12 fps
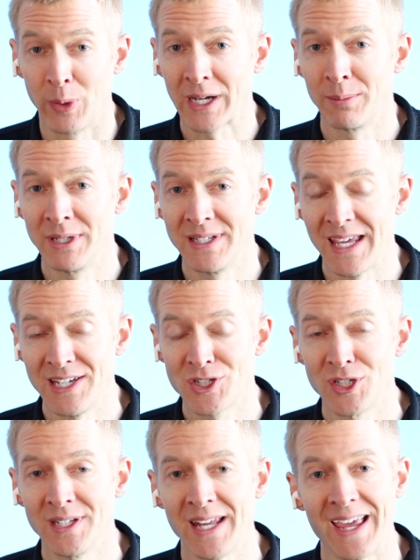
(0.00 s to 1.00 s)

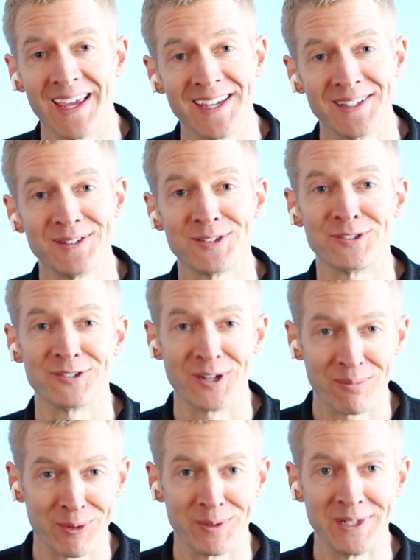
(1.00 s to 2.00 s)
recommendation and
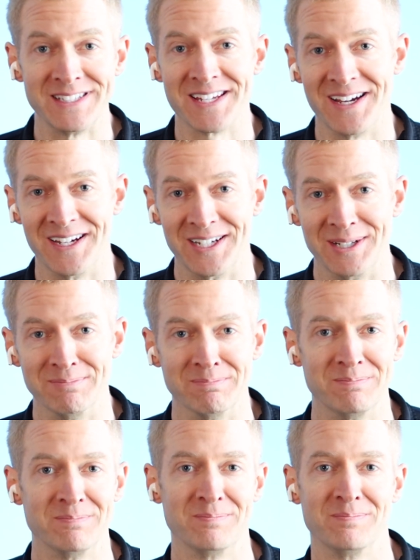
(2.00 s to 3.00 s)
summary time.
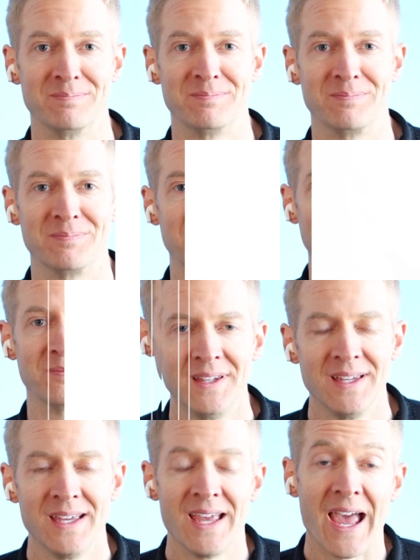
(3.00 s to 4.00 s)

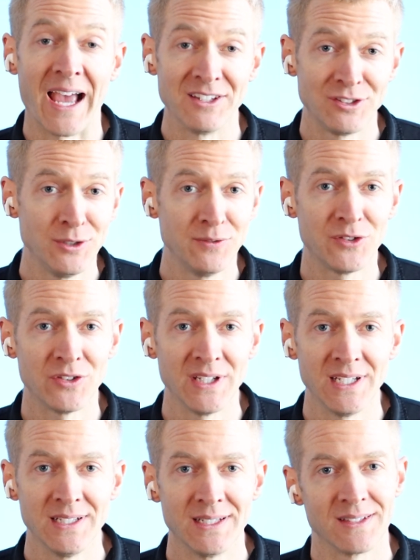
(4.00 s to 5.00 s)
As you've
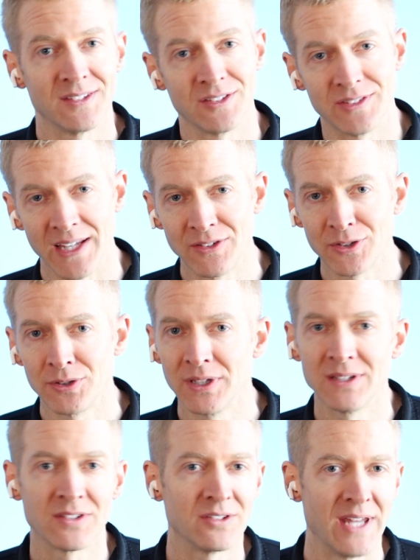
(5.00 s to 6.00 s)
seen, Stencil
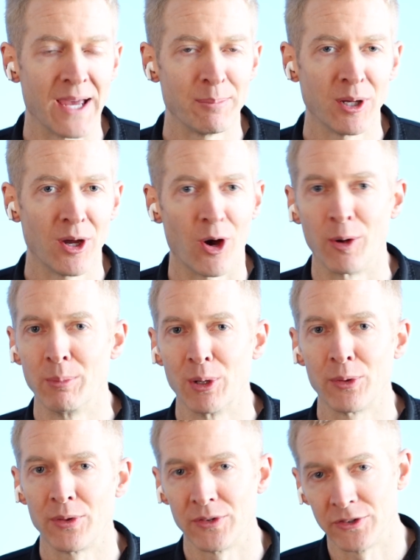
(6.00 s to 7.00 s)
and Snappa are
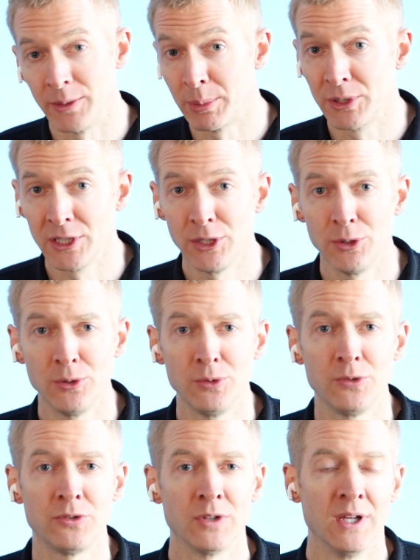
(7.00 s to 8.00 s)
both simple to
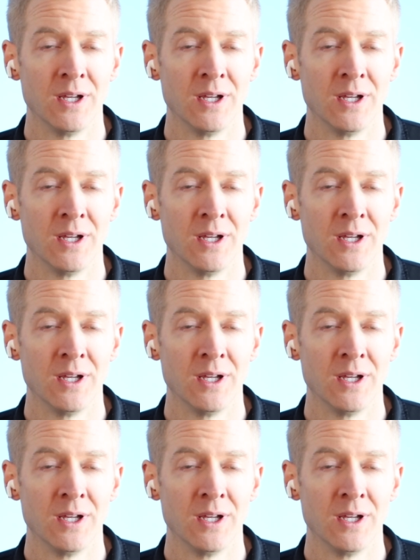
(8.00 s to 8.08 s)
use,